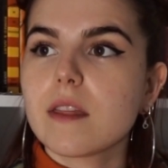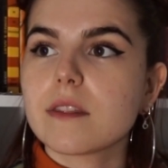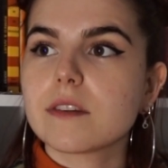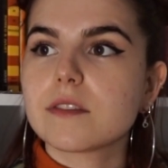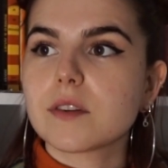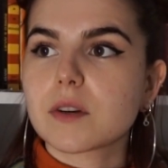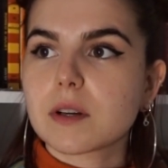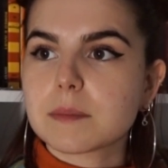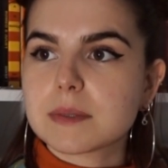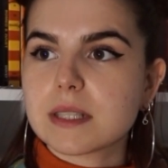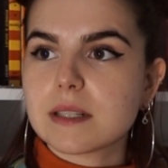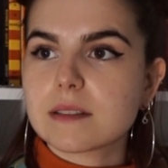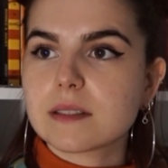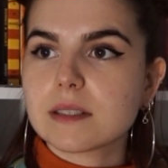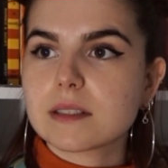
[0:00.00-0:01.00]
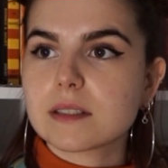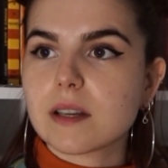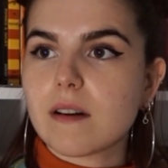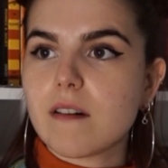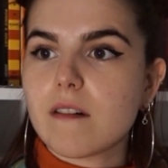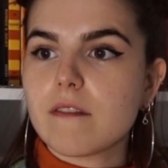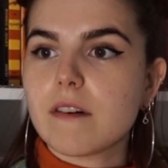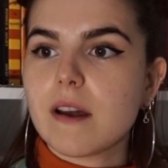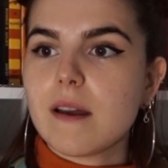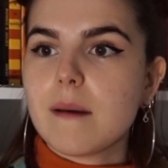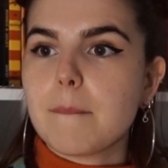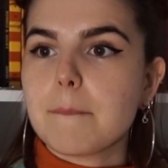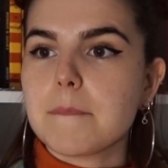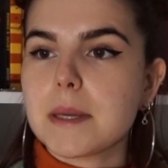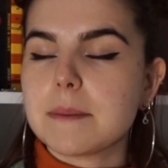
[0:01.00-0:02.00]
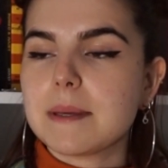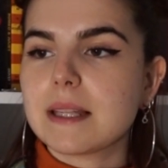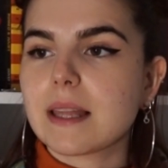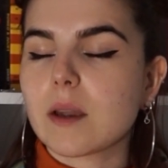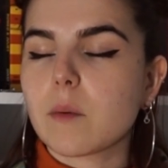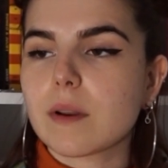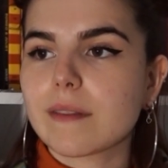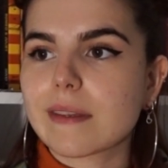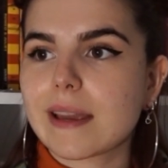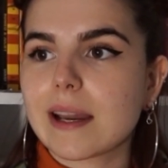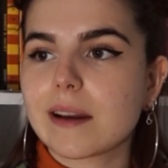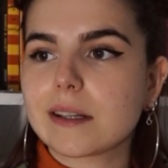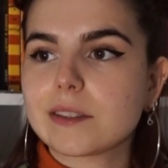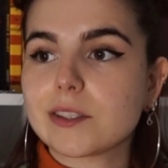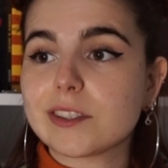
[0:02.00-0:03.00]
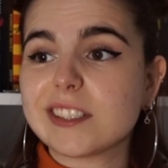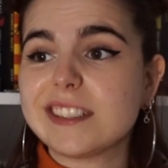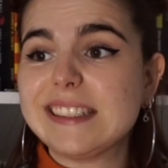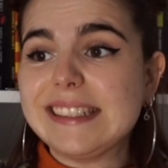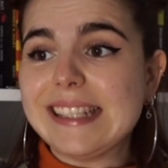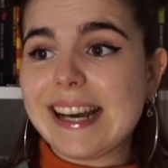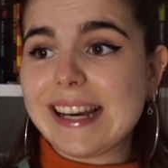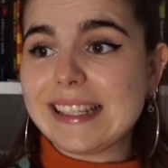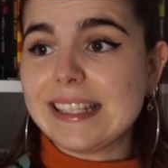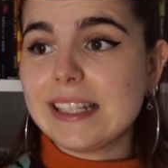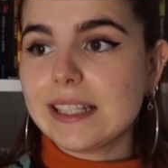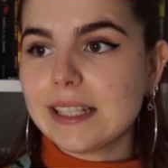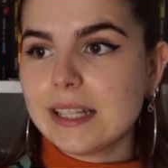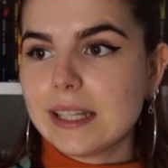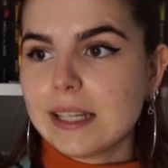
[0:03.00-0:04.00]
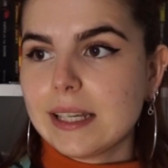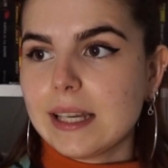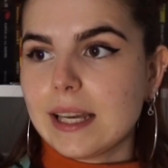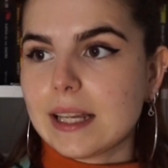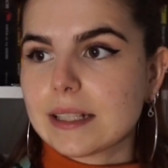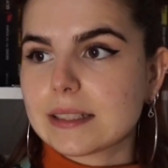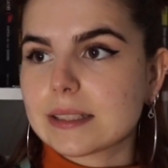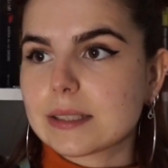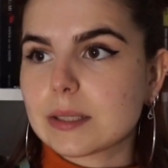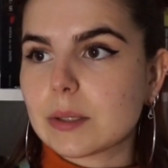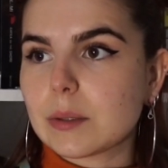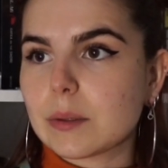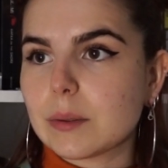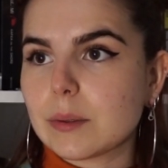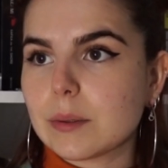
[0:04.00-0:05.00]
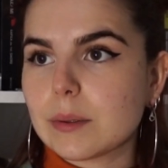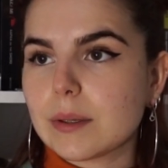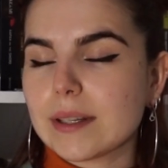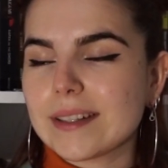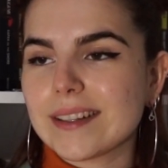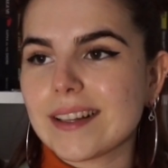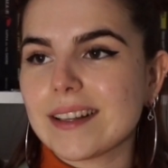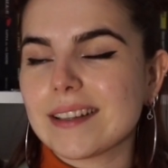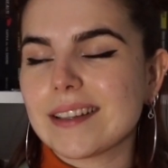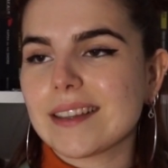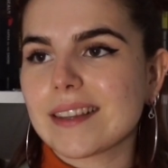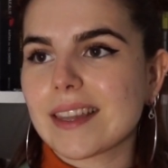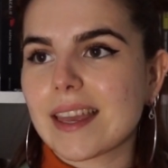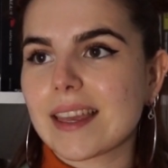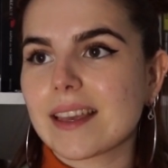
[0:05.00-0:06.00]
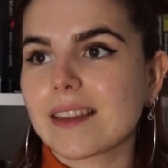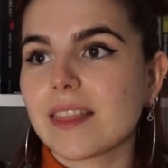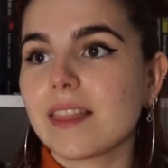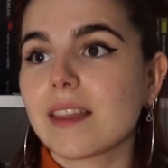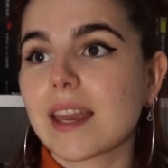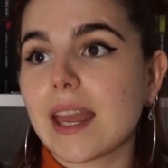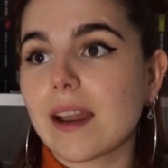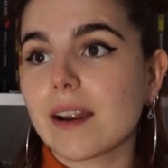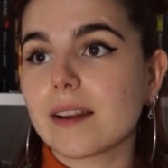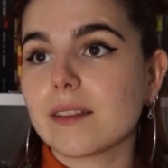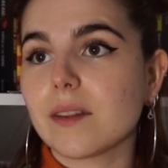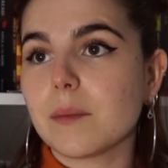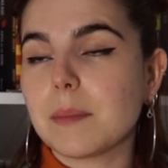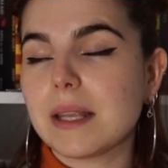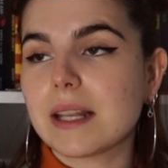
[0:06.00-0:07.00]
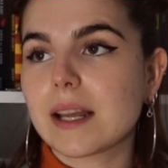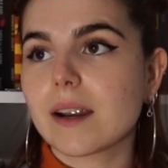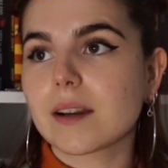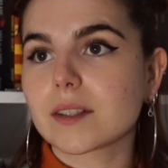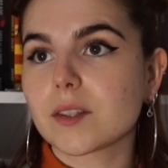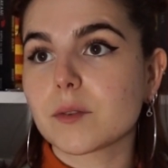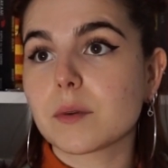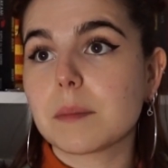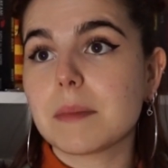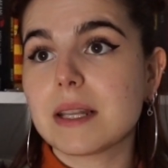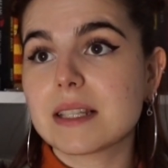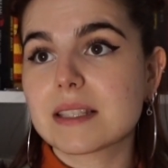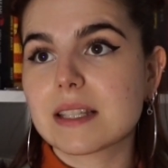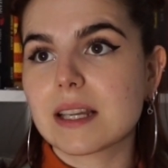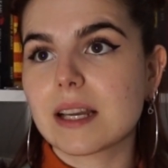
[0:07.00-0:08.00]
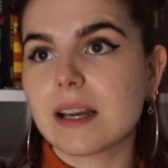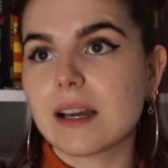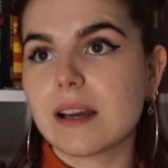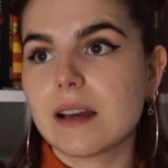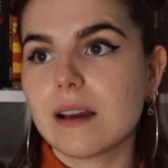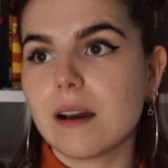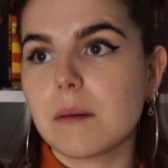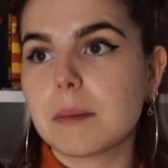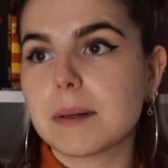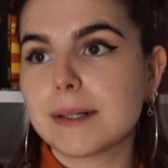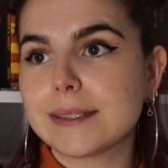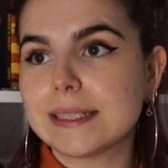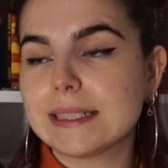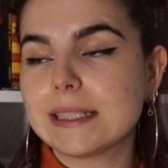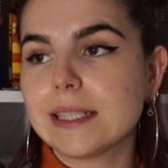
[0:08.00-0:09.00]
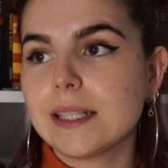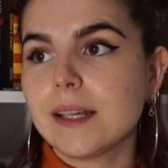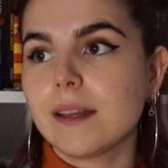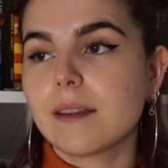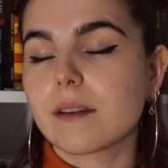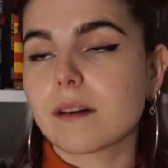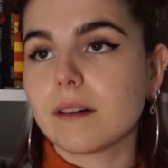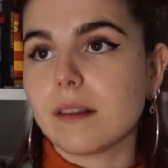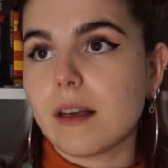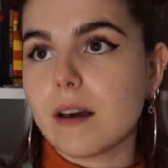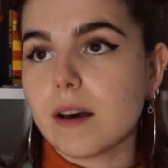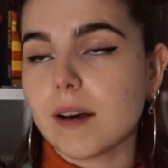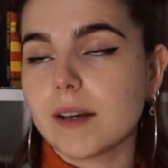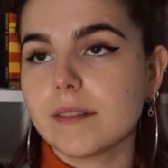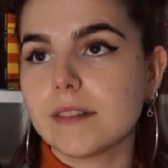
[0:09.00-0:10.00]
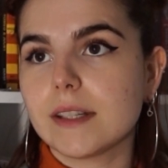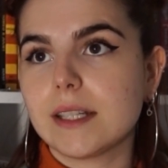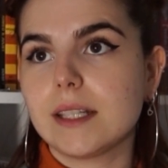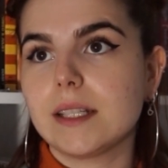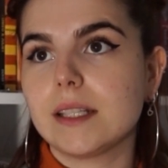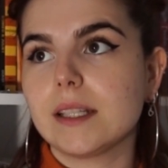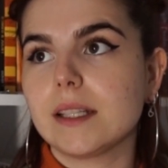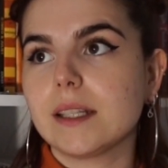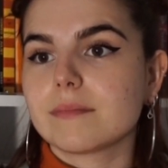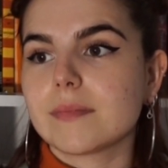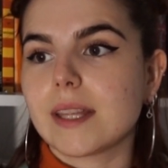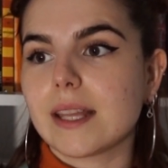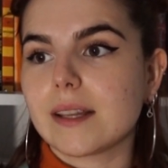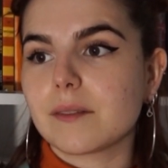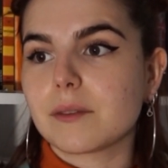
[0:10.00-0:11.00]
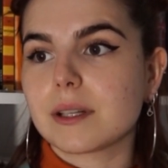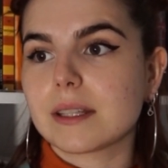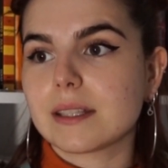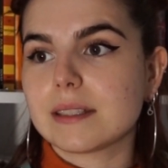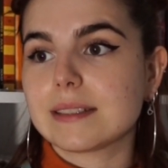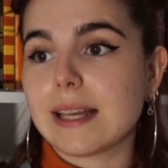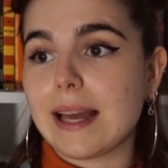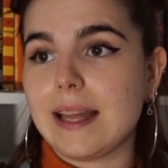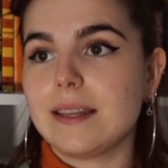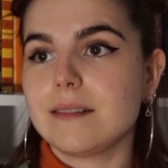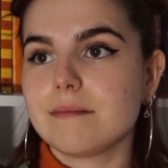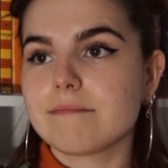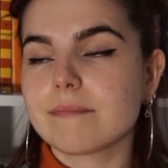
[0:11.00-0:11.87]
the circumstances of maybe like one of the characters dying, and so and like the main character reminiscing upon their love and getting really sad